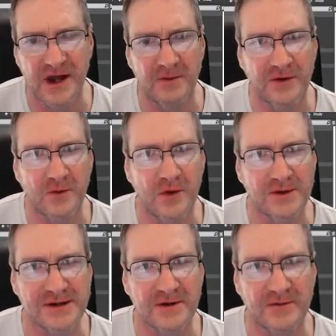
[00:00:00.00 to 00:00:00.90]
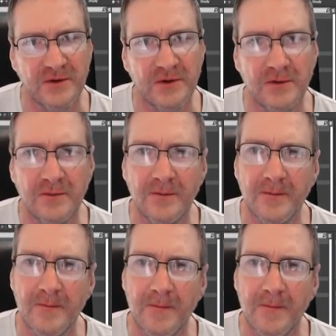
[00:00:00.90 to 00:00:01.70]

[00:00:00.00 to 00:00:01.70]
walls and the floor.